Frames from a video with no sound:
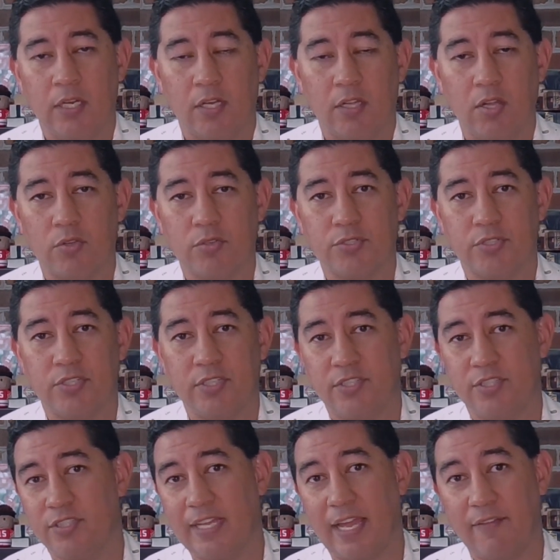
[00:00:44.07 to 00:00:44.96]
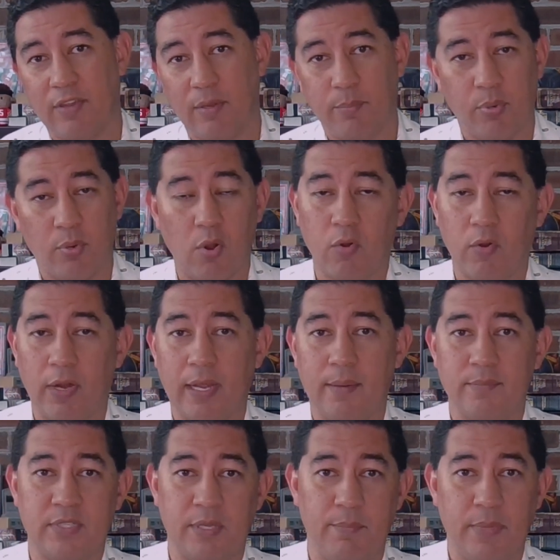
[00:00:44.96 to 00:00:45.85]
closer to just having
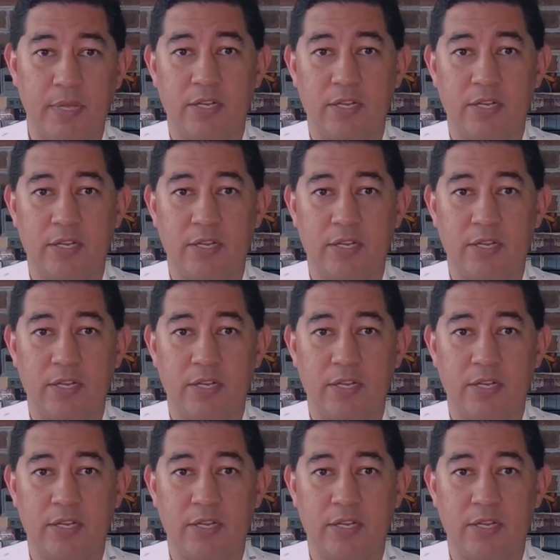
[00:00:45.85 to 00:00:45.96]
programs and